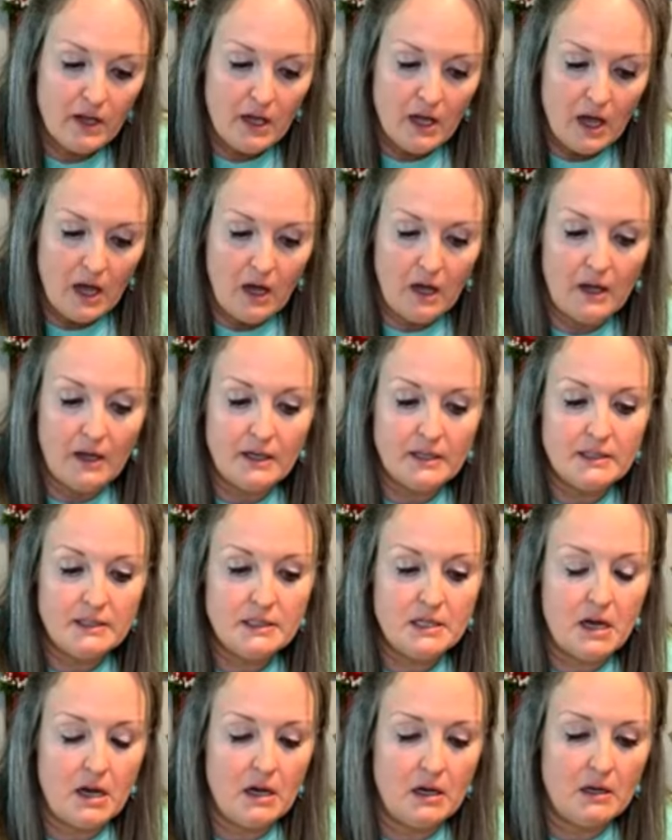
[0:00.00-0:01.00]
at
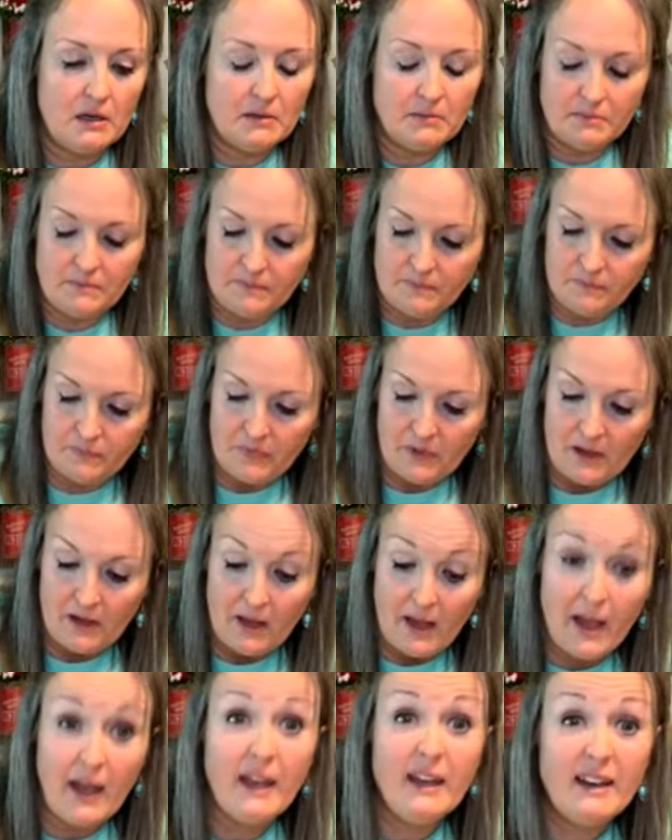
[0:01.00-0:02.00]

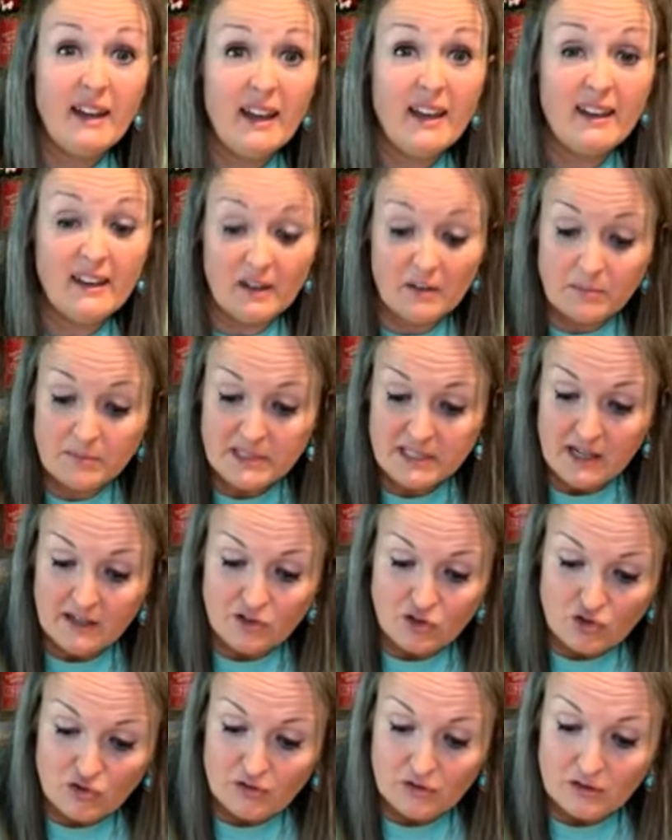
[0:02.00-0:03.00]
8 a.m.
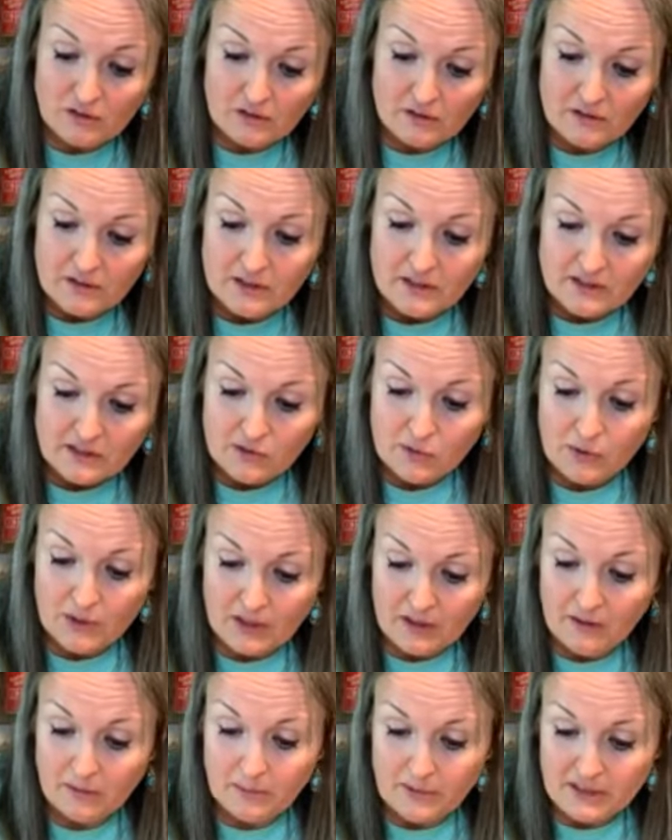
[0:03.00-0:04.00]
Central. So
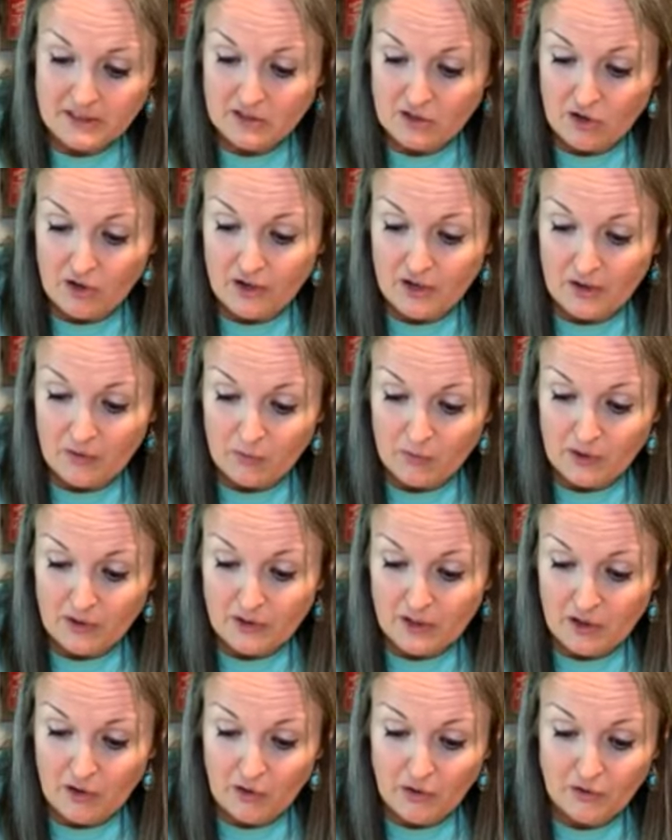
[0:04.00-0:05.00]
it'll be starting really
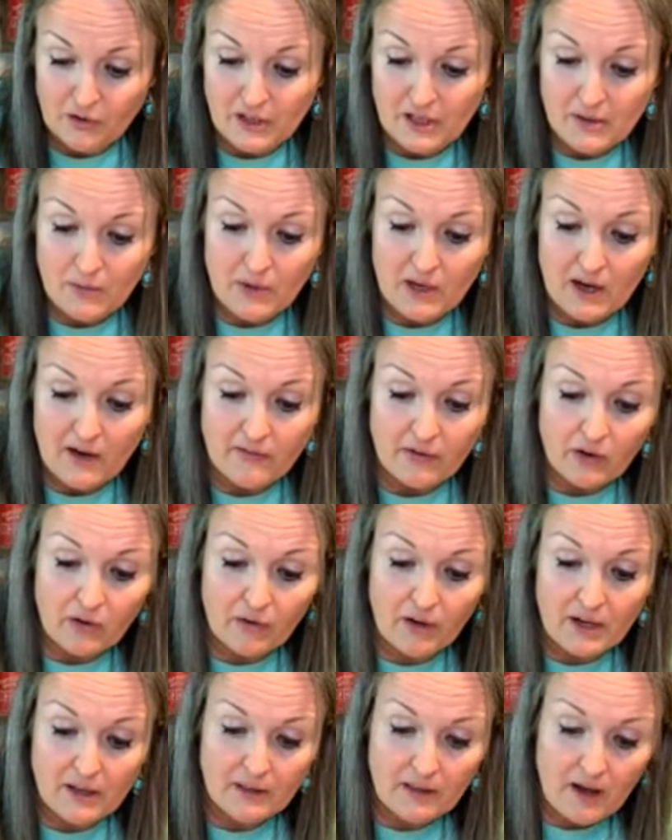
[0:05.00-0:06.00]
early. We have a
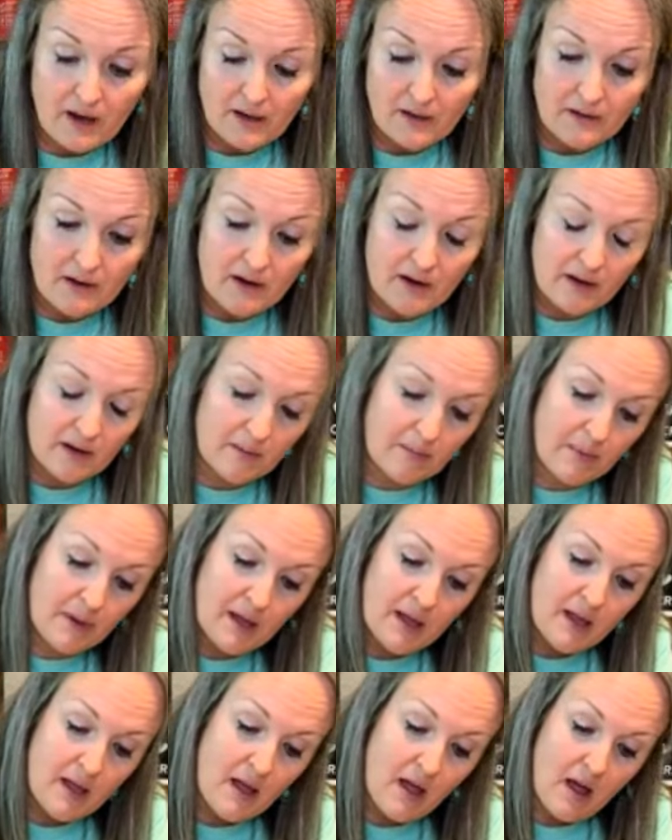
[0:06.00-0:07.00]
great lineup.
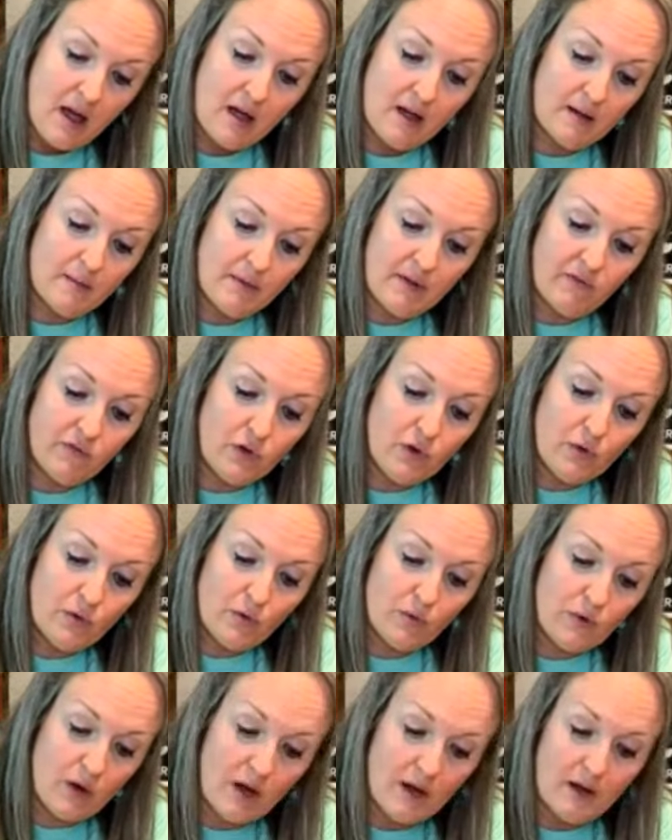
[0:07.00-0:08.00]
If you
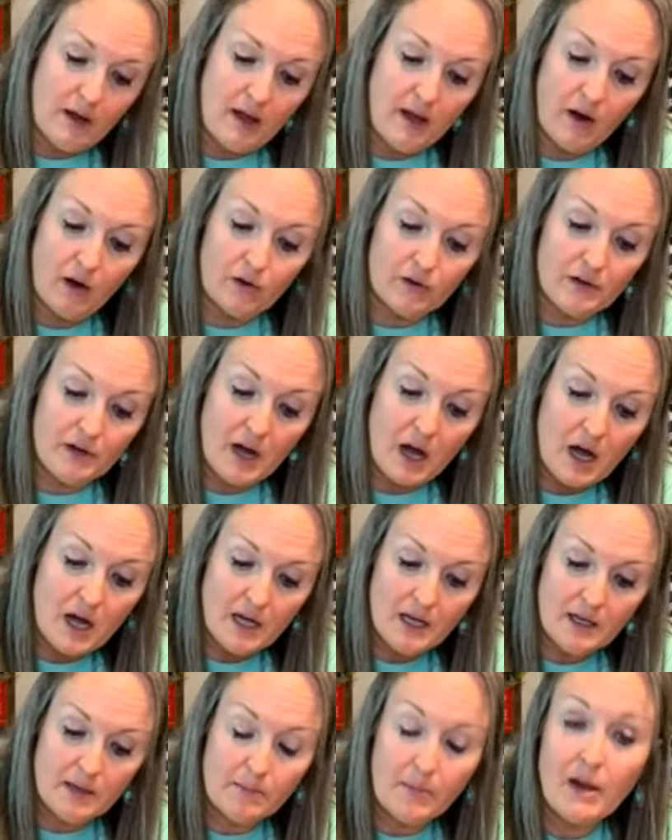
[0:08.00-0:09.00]
are not
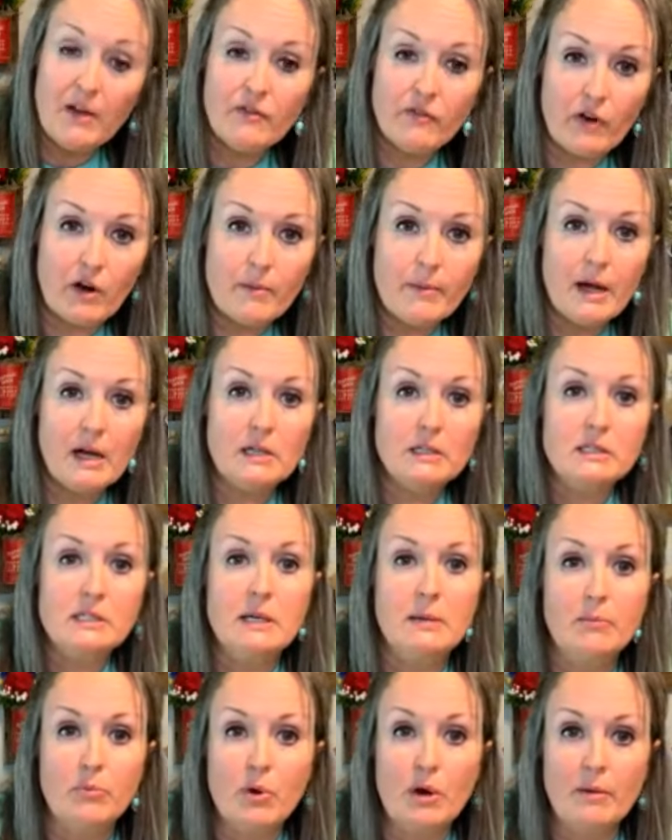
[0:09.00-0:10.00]
in my farmhouse and
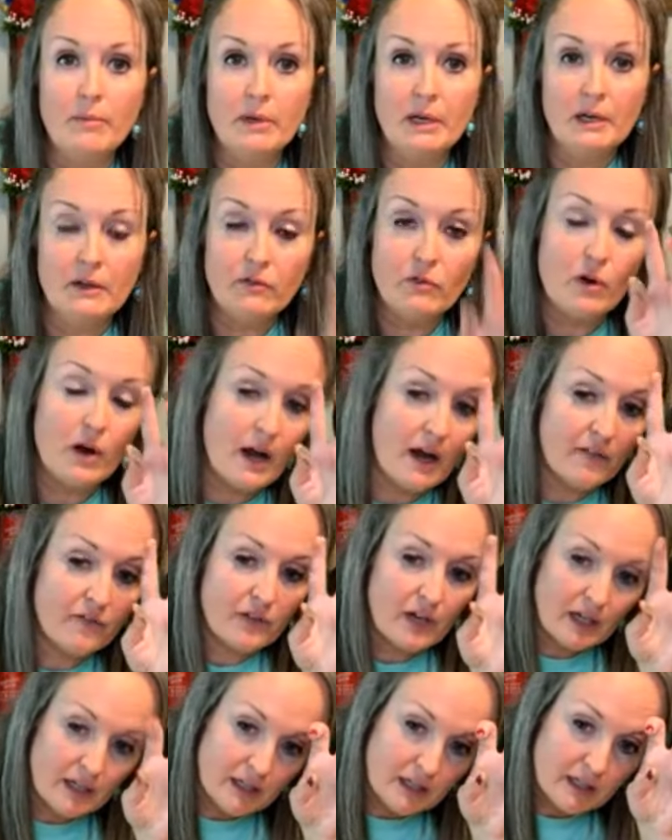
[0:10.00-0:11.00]
primitive craft
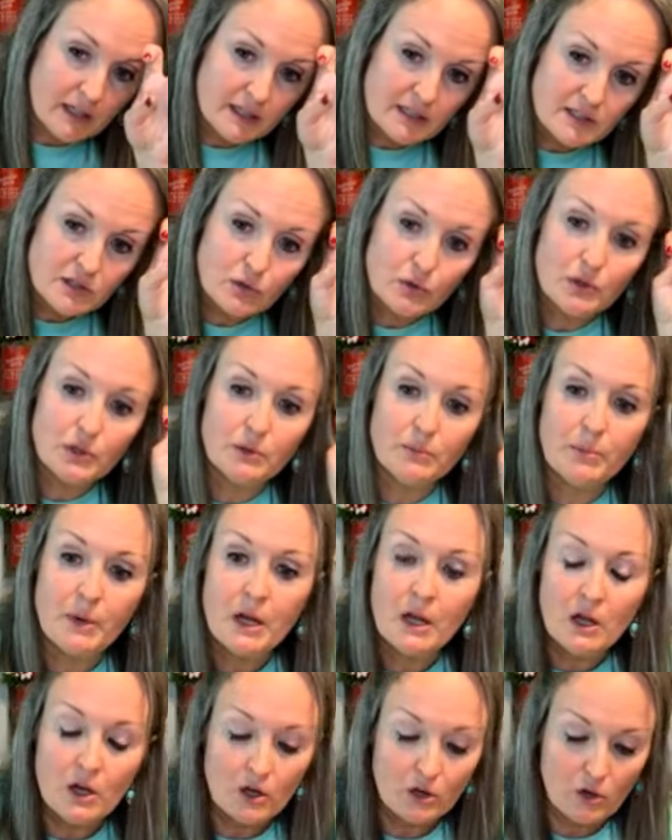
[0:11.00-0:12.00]
ideas group,
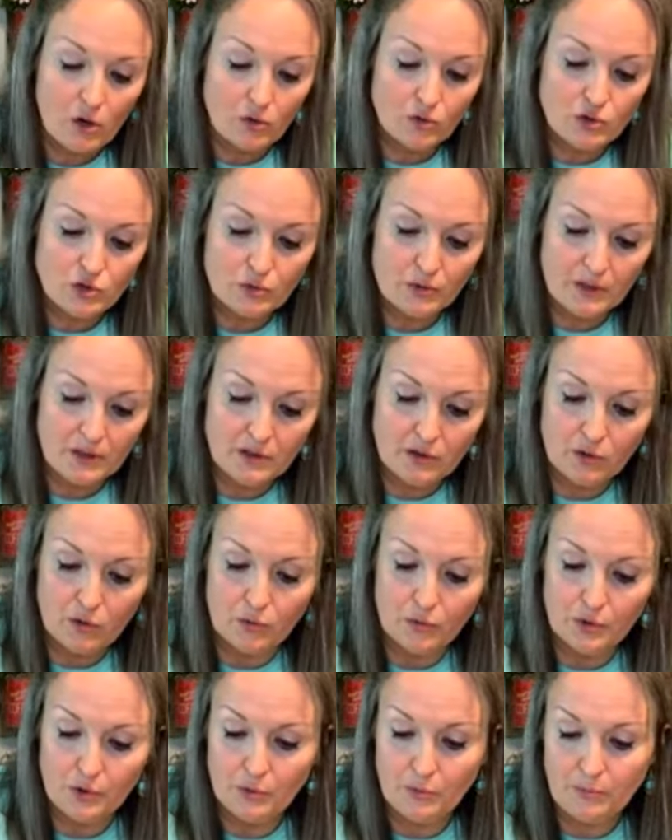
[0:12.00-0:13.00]
go join the
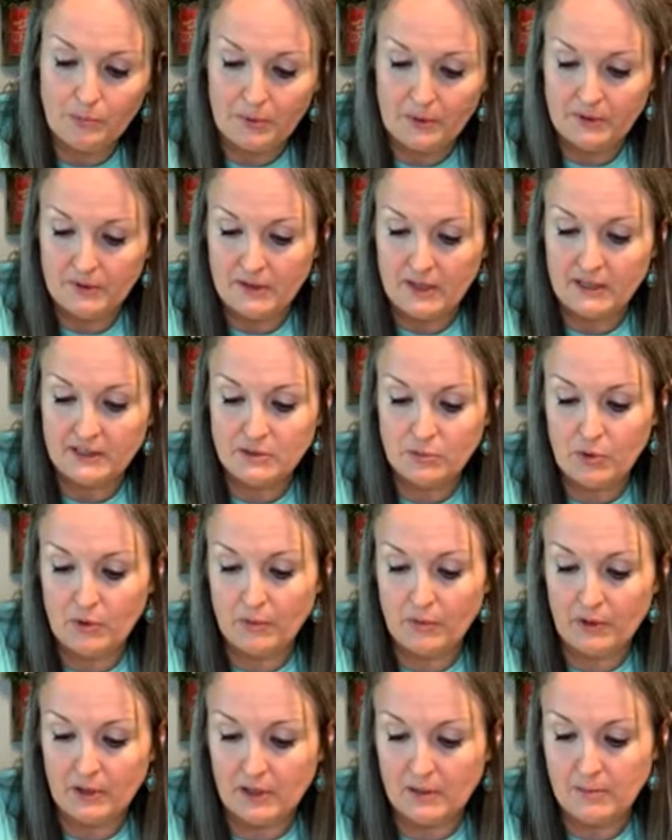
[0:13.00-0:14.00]
group. That's where we're
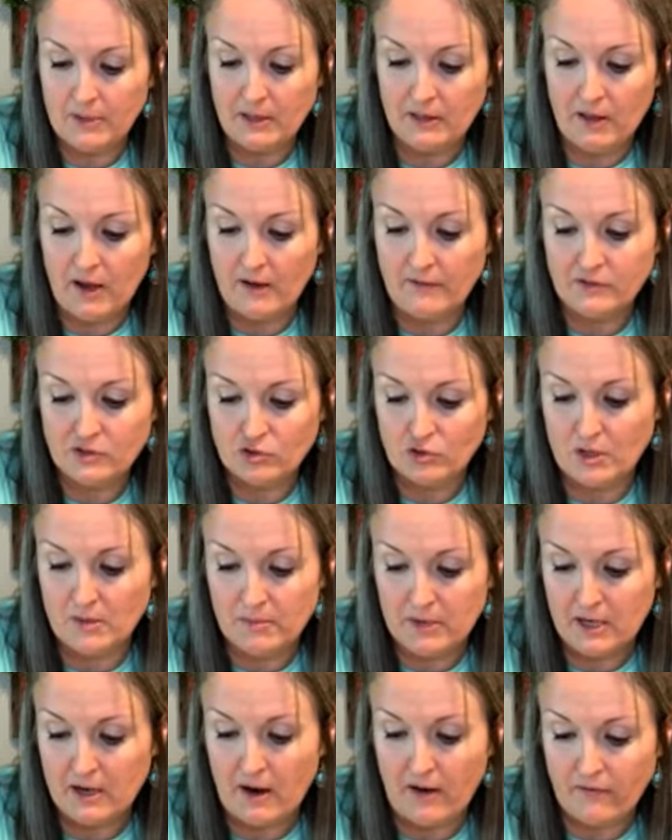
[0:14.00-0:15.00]
going to be live
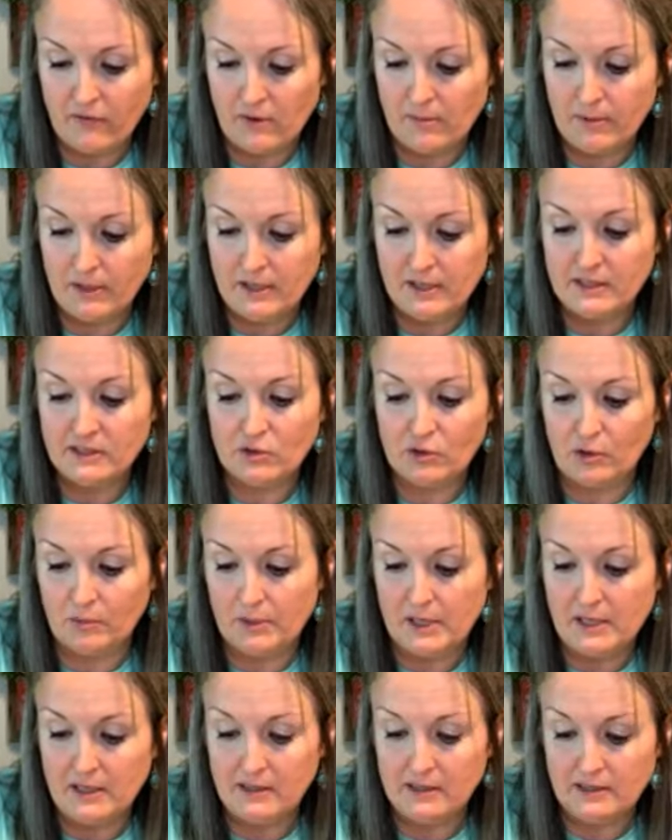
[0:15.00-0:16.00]
streaming everybody. So it'll
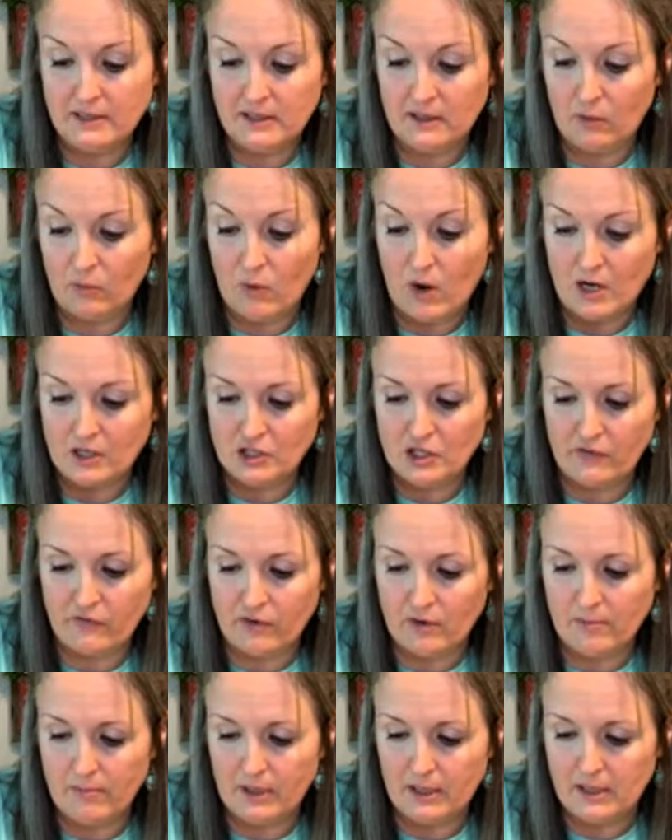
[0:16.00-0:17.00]
be easy to watch
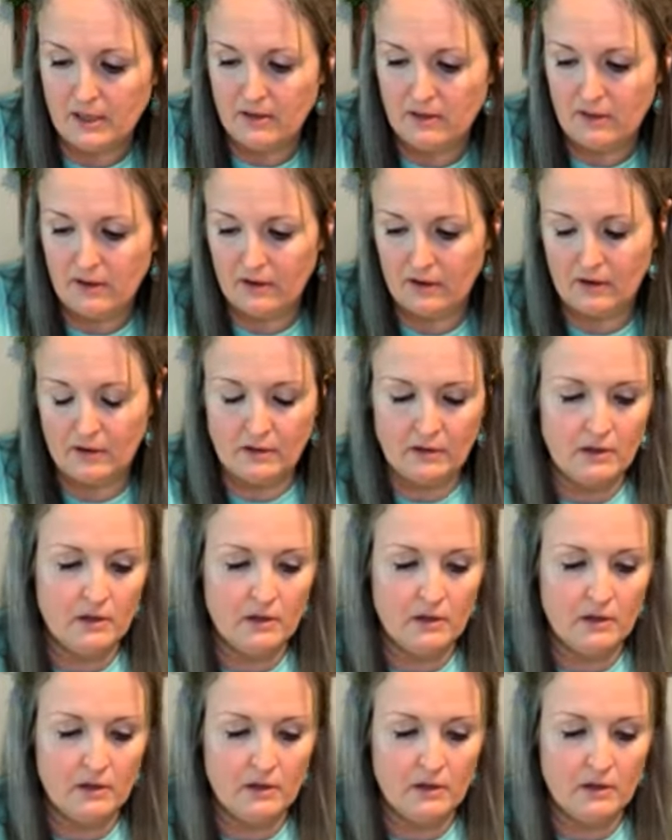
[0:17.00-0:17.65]
everybody there.